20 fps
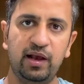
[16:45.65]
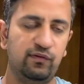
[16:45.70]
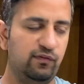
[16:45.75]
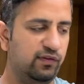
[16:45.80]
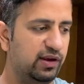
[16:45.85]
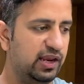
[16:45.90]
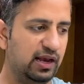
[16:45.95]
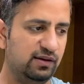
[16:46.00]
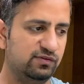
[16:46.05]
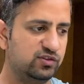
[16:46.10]

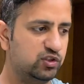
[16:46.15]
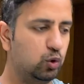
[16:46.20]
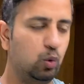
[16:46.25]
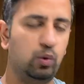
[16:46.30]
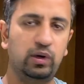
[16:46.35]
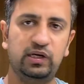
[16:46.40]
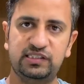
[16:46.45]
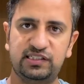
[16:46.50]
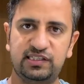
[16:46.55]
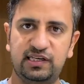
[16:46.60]
we have
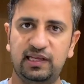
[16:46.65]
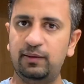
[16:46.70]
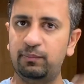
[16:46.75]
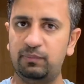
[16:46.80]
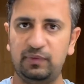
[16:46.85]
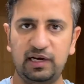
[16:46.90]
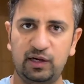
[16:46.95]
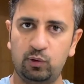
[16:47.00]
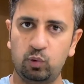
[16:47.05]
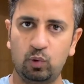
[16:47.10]
storage
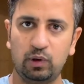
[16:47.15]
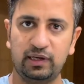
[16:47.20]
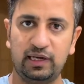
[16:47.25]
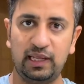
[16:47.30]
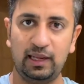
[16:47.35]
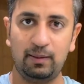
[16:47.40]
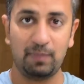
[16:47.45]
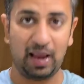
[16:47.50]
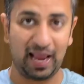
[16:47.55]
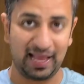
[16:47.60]
team, network
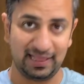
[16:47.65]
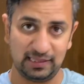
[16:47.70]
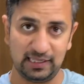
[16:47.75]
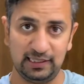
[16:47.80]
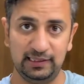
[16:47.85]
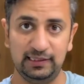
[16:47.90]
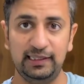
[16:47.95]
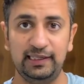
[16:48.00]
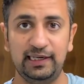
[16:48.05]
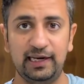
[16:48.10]
team, and
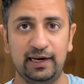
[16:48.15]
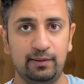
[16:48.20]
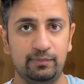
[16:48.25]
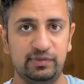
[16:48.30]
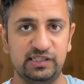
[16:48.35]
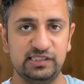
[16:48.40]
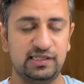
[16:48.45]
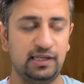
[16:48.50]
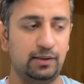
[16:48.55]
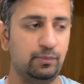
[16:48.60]
then the
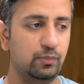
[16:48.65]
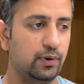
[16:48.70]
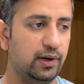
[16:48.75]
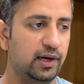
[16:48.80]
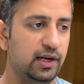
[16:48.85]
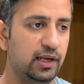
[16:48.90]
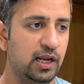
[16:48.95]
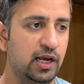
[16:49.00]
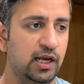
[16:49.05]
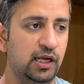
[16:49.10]
database team, right?